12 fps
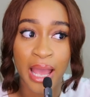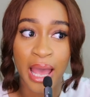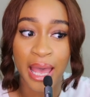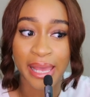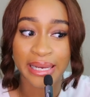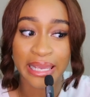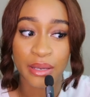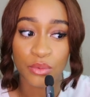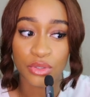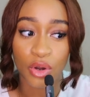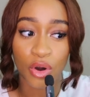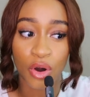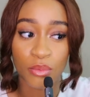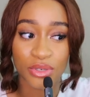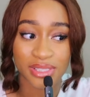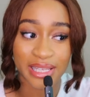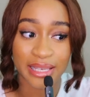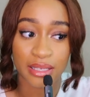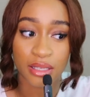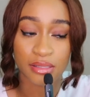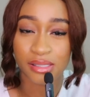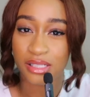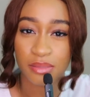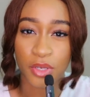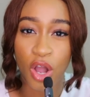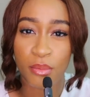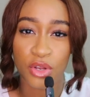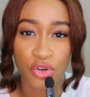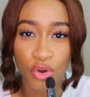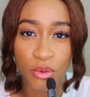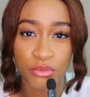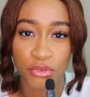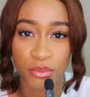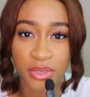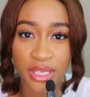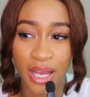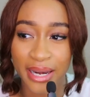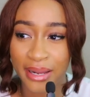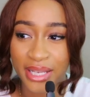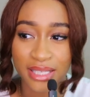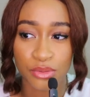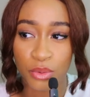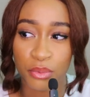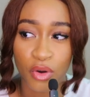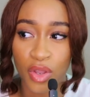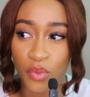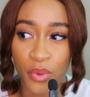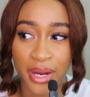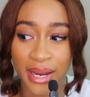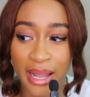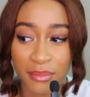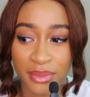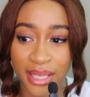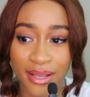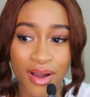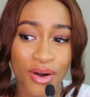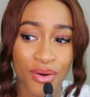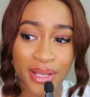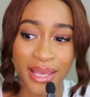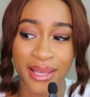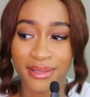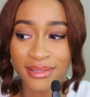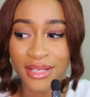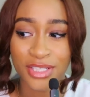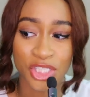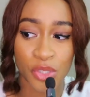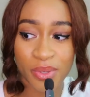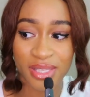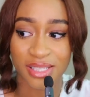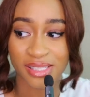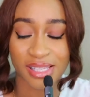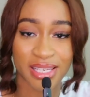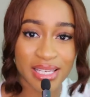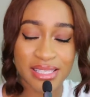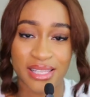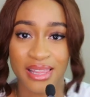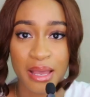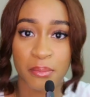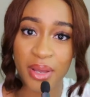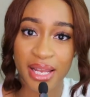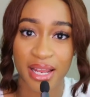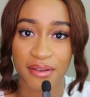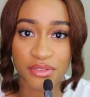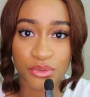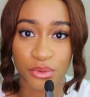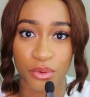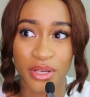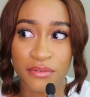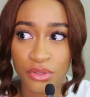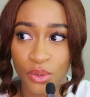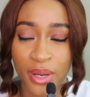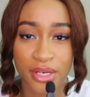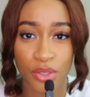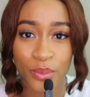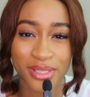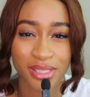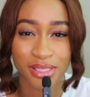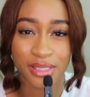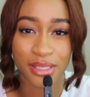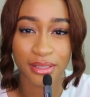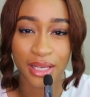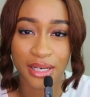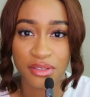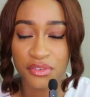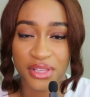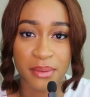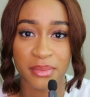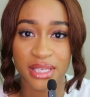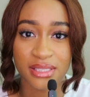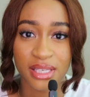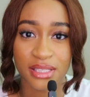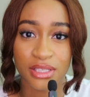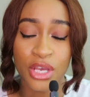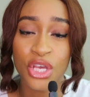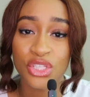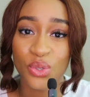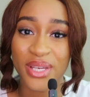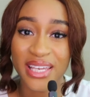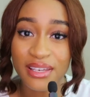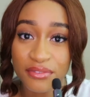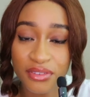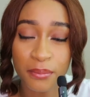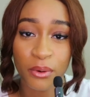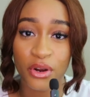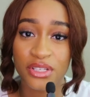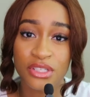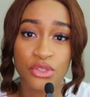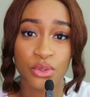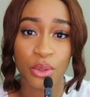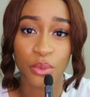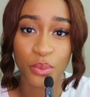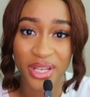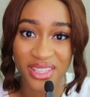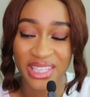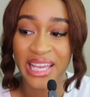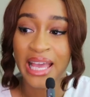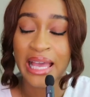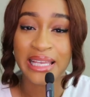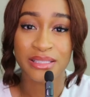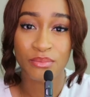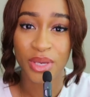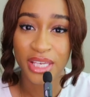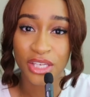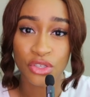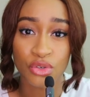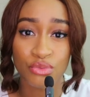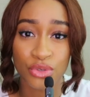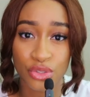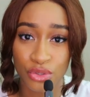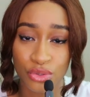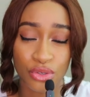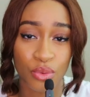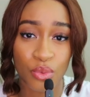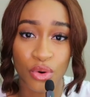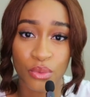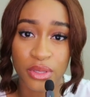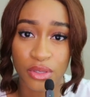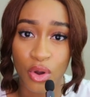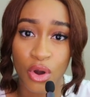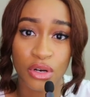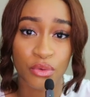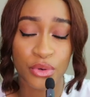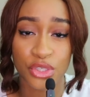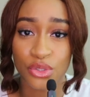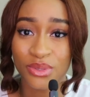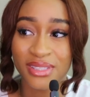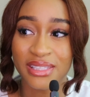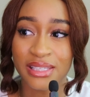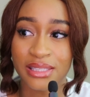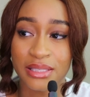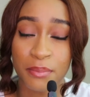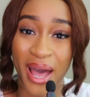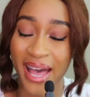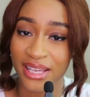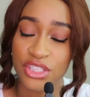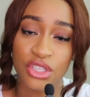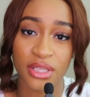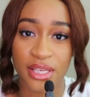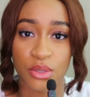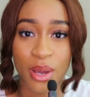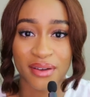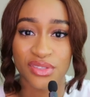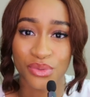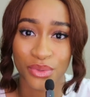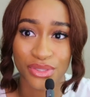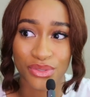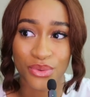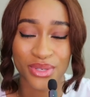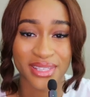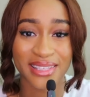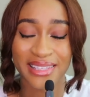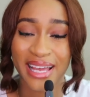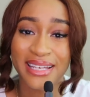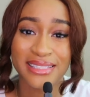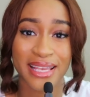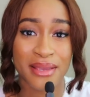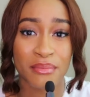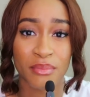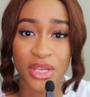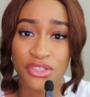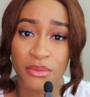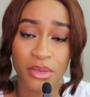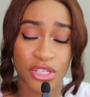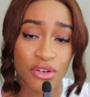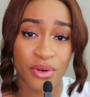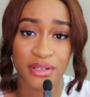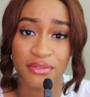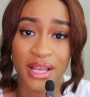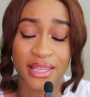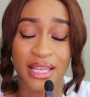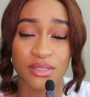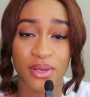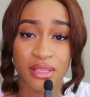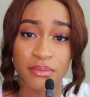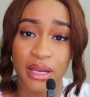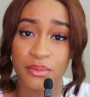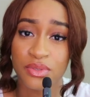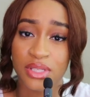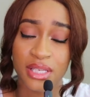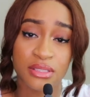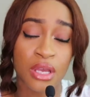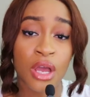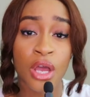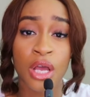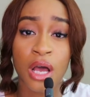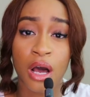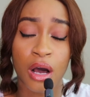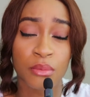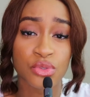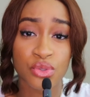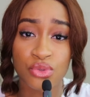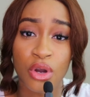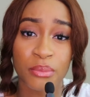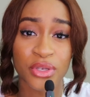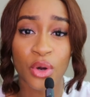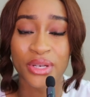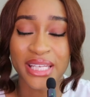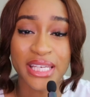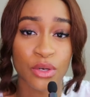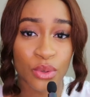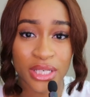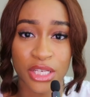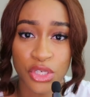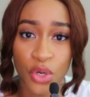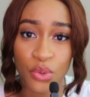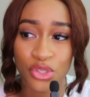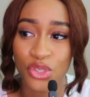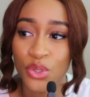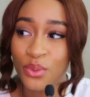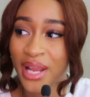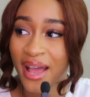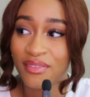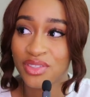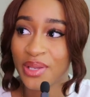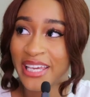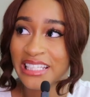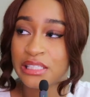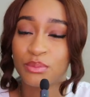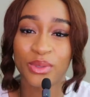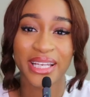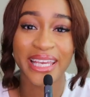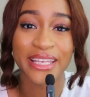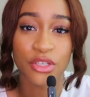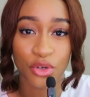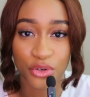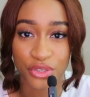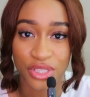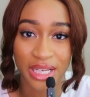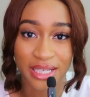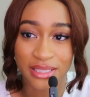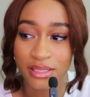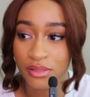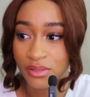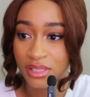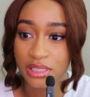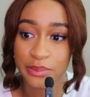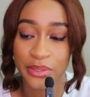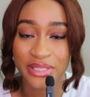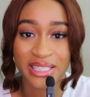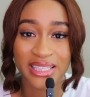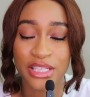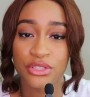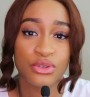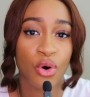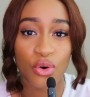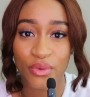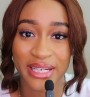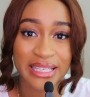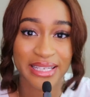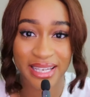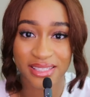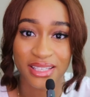and it would almost like start to become a norm for me, and I'll get to a point where I'm like, oh, okay, doing this thing isn't that bad after all, even though I know it's a sin. I don't know if that makes sense. So if the person you're with is making you reduce your walk with God, or reduce the passion that you have towards God, then that is a major red flag. That's why the Bible says, do not be unequally yoked. You don't have to explain your Christianity to this person. They should already get